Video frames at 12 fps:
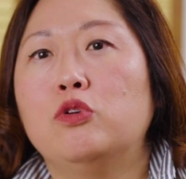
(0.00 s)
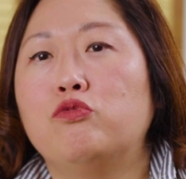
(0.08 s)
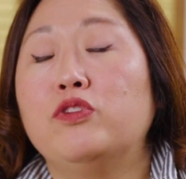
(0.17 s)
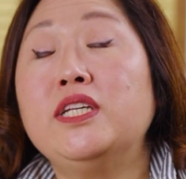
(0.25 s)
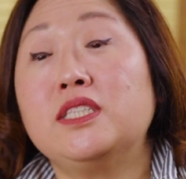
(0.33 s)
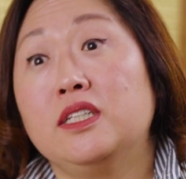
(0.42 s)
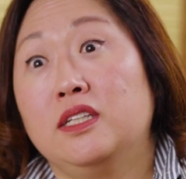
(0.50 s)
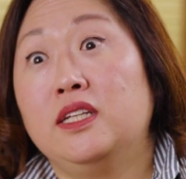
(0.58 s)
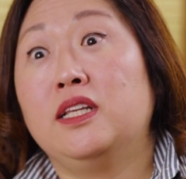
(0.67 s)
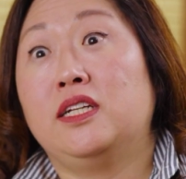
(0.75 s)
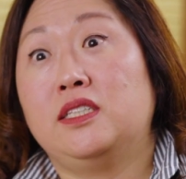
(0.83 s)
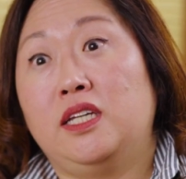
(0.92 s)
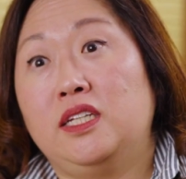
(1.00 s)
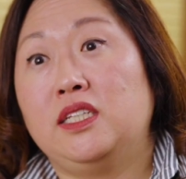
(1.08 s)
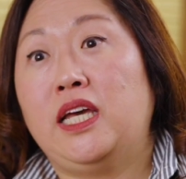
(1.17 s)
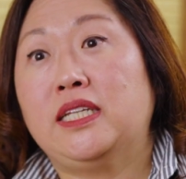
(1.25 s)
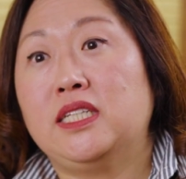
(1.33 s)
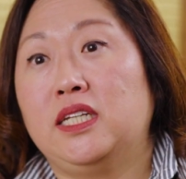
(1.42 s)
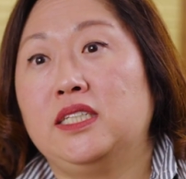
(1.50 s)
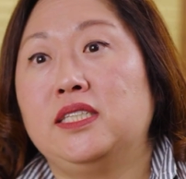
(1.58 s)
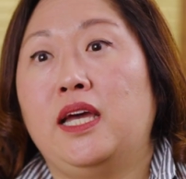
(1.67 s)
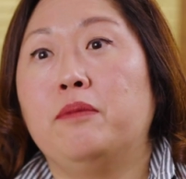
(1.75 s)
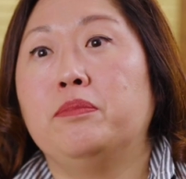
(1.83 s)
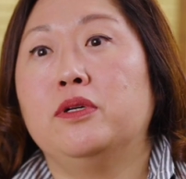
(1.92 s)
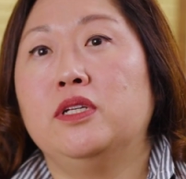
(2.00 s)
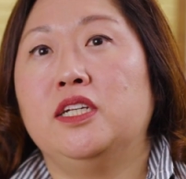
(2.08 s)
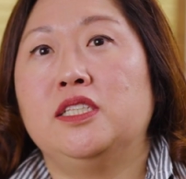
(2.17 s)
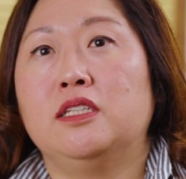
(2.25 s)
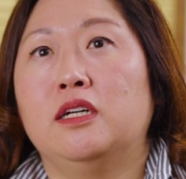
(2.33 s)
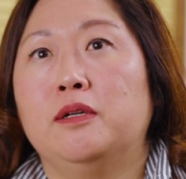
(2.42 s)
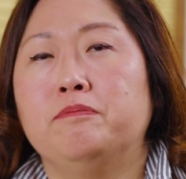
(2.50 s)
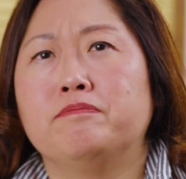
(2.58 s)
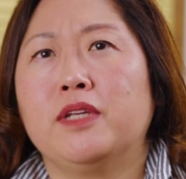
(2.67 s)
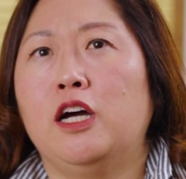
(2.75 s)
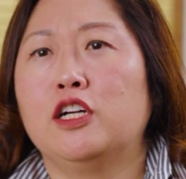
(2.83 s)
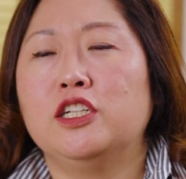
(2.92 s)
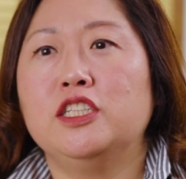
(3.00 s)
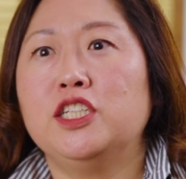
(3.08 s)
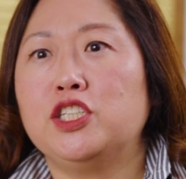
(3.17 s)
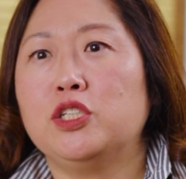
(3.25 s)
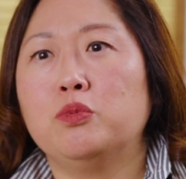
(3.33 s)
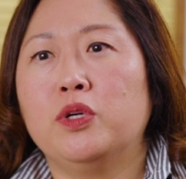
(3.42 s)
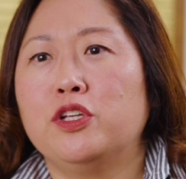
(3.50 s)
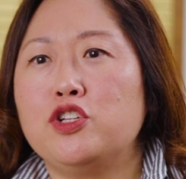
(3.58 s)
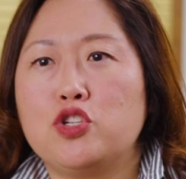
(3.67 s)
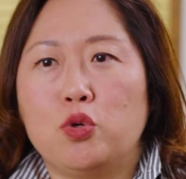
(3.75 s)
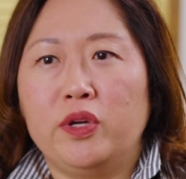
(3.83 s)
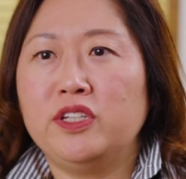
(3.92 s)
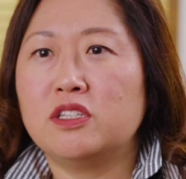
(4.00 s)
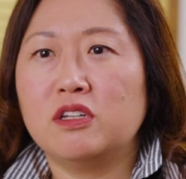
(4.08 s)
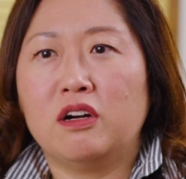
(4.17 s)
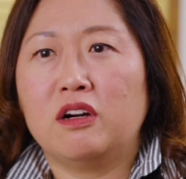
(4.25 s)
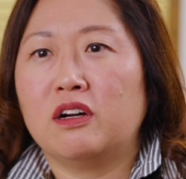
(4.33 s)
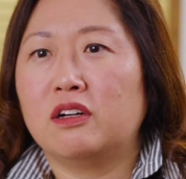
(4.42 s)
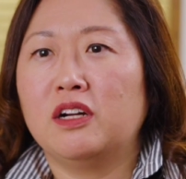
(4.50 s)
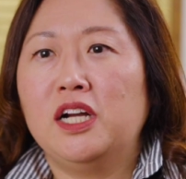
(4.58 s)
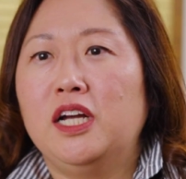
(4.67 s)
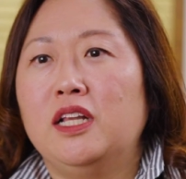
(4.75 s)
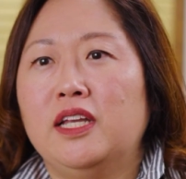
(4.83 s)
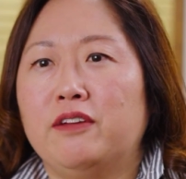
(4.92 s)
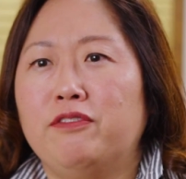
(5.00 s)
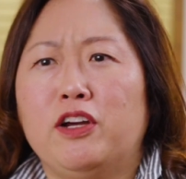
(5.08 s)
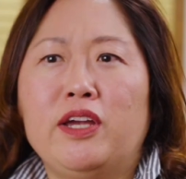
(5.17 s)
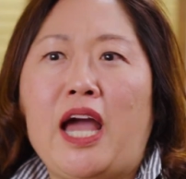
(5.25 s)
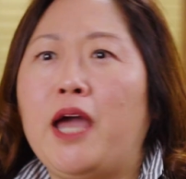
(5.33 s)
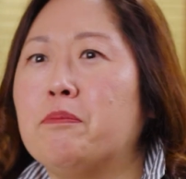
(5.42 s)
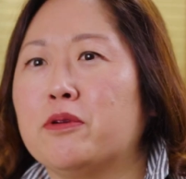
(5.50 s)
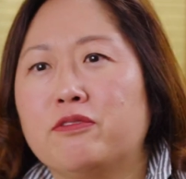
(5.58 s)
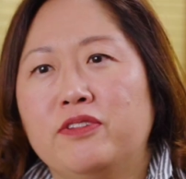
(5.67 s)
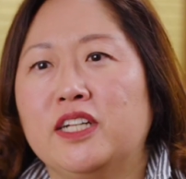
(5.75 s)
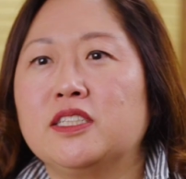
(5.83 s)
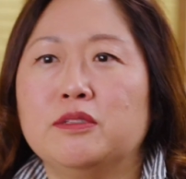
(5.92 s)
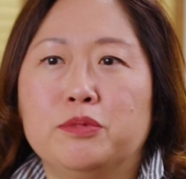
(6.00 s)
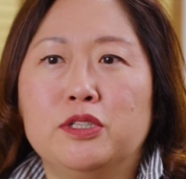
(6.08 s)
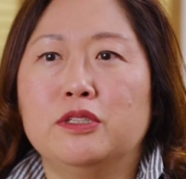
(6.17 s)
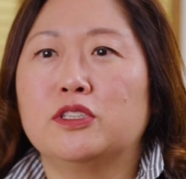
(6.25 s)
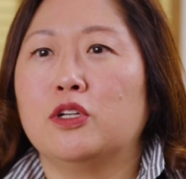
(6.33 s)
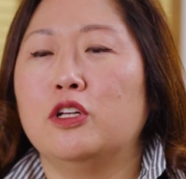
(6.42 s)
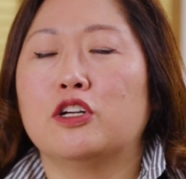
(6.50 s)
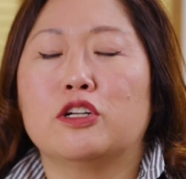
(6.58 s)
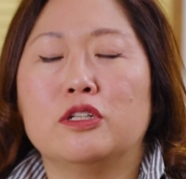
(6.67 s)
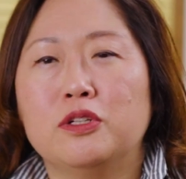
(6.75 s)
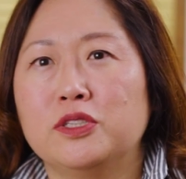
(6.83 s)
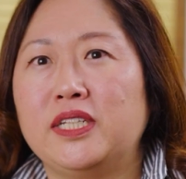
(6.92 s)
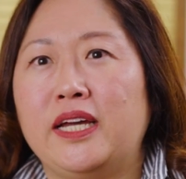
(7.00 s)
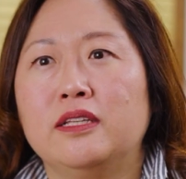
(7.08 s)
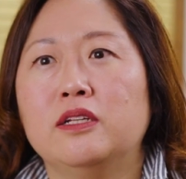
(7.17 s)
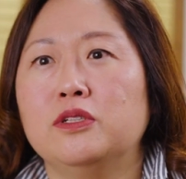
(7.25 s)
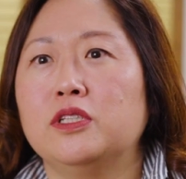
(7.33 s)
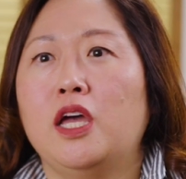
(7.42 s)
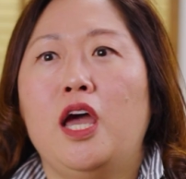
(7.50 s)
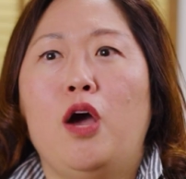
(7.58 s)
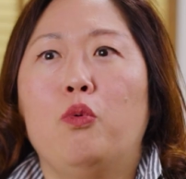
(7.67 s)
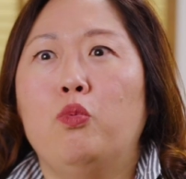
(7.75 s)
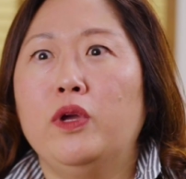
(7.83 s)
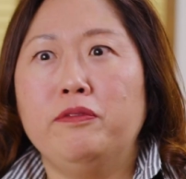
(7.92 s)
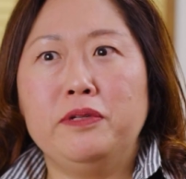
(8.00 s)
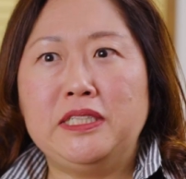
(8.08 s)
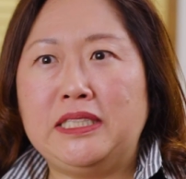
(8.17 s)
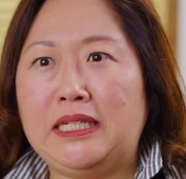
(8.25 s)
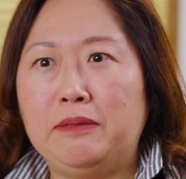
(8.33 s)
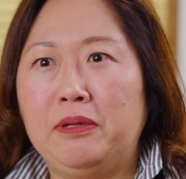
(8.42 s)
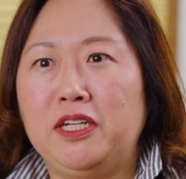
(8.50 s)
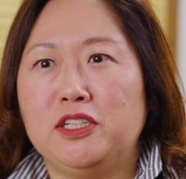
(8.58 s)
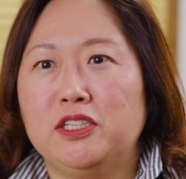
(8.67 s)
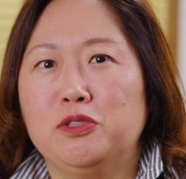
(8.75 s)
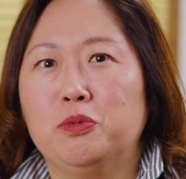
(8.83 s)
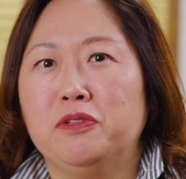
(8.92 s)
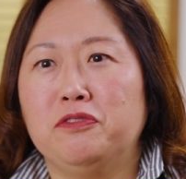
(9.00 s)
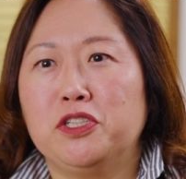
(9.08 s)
recently, let's say as an example, it's a condition where the joints are like very hyperflexible. It's called Ehlers-Danlos. We've been seeing patients with